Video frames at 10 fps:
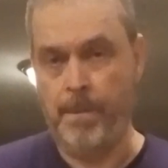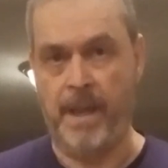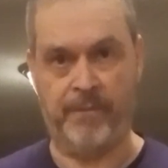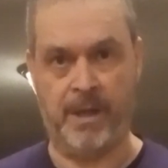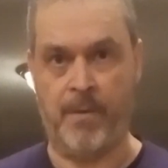
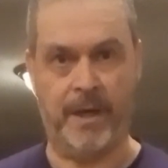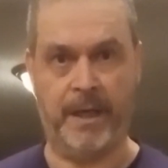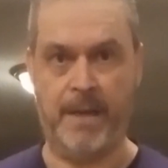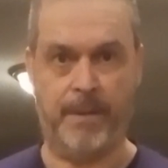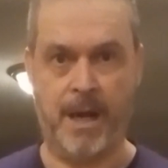if they want to
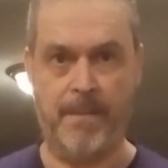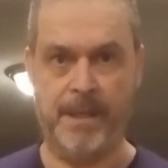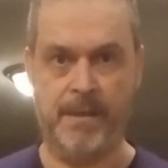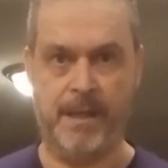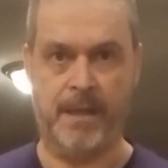keep
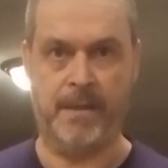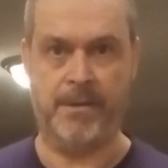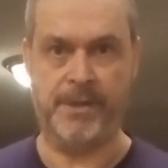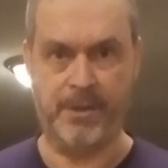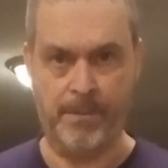coming, then
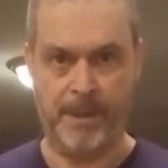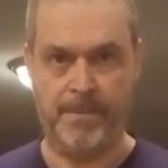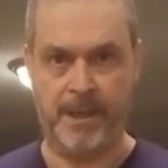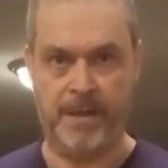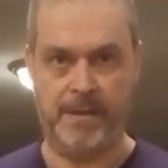they're stupid
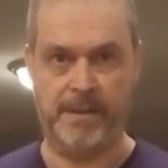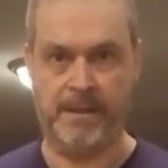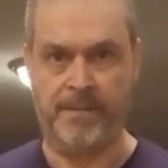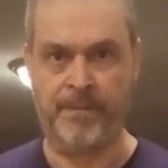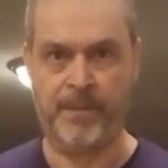because